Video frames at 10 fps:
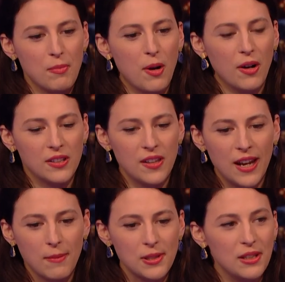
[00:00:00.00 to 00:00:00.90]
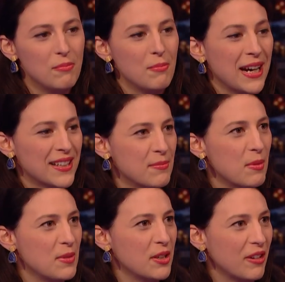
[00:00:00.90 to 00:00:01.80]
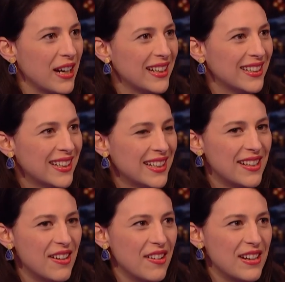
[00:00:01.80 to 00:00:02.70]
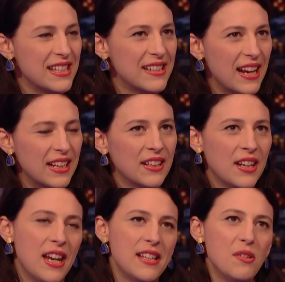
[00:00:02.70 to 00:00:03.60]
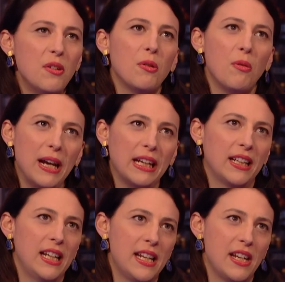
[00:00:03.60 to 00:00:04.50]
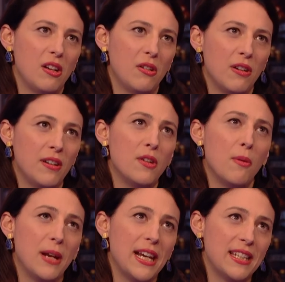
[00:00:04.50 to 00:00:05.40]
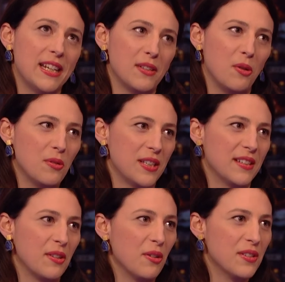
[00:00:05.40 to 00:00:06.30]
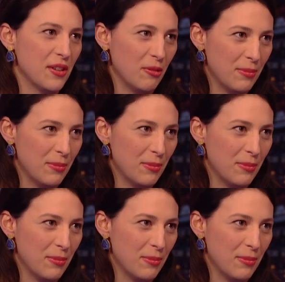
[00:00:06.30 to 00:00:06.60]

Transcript: the mark to the absolute maximum degree. You know, it's like, it's not quite Caligula nominating his horse as consul.